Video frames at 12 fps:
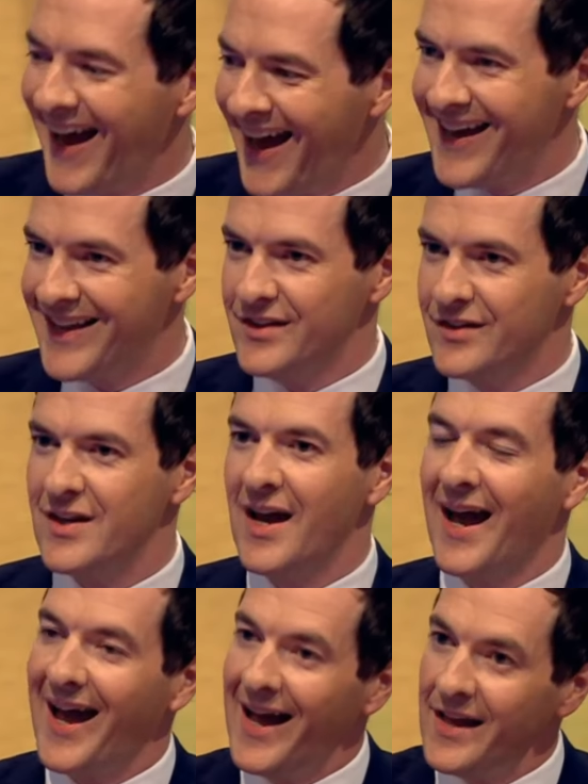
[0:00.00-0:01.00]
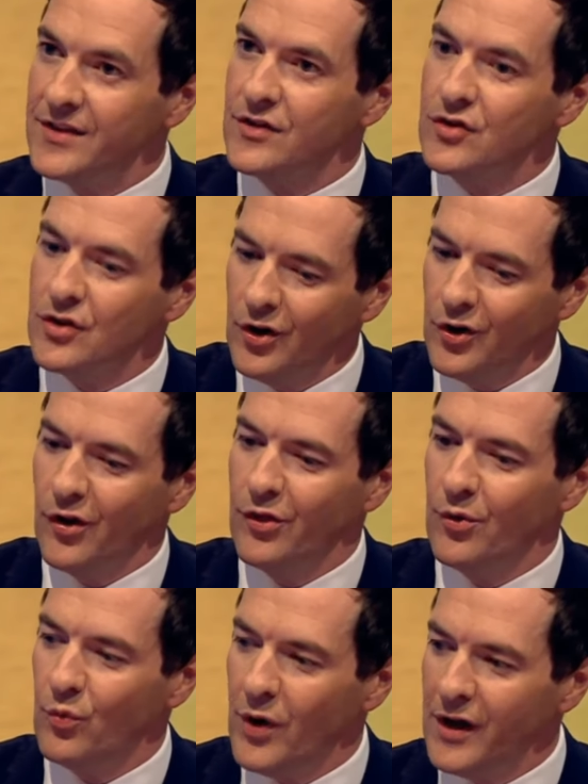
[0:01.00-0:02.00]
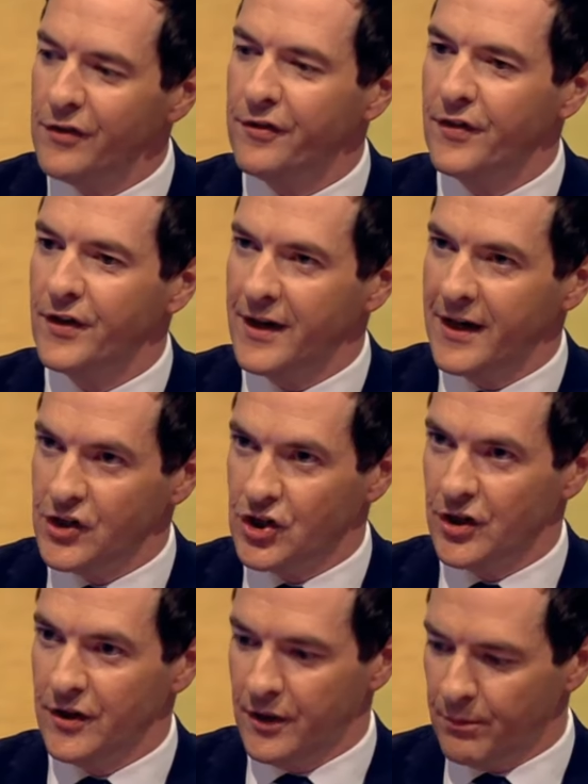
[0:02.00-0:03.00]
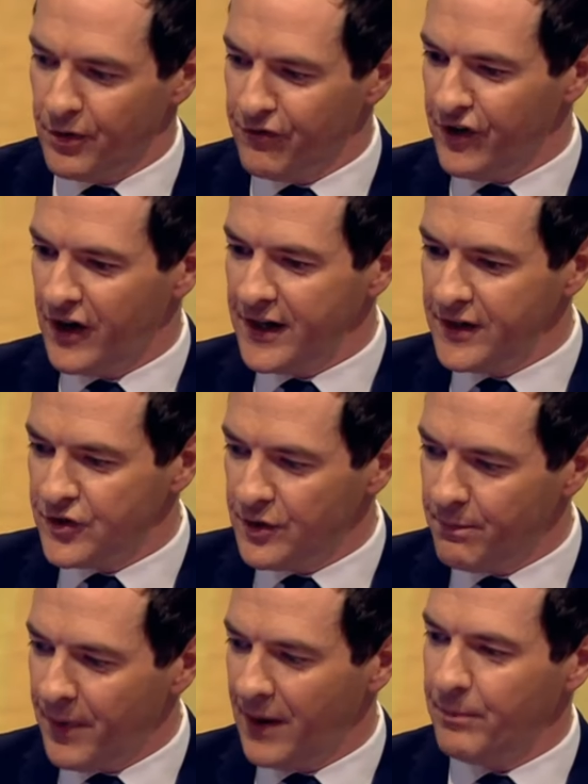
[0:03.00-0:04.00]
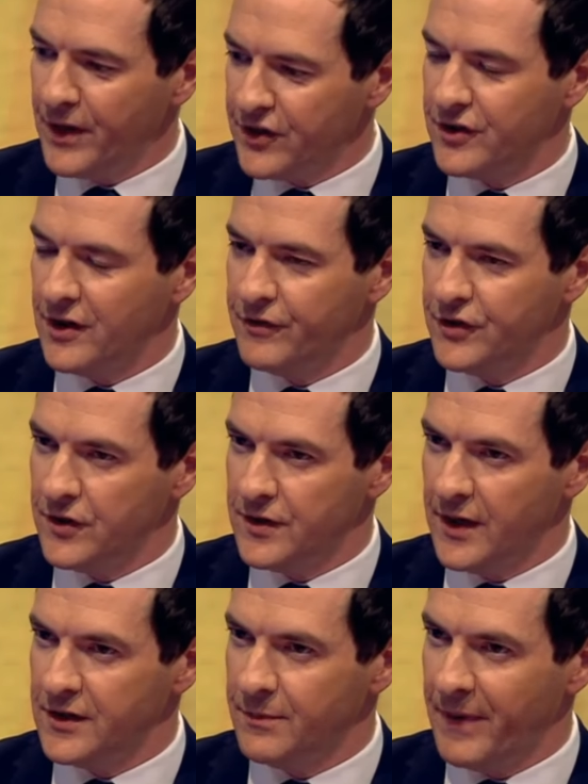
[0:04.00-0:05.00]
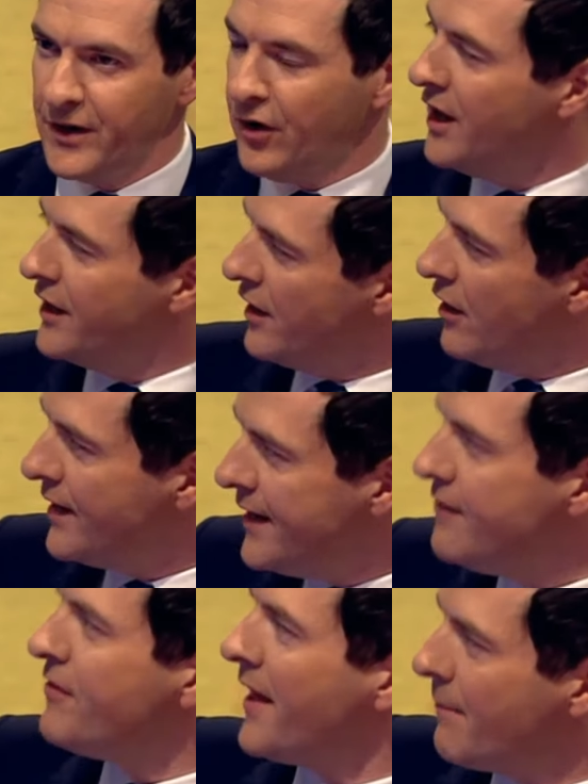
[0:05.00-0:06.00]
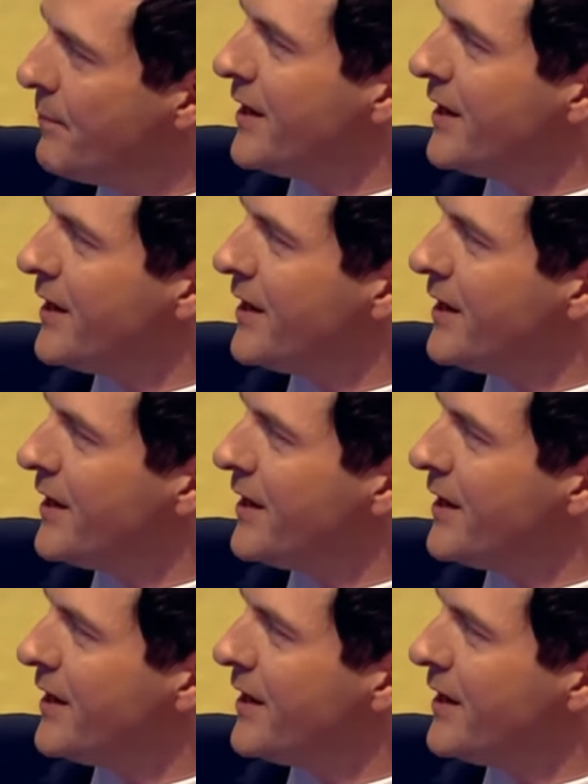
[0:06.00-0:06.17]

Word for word: and well, and, hold on, the wealth of the nation that provides the public services they depend on. You know, leave that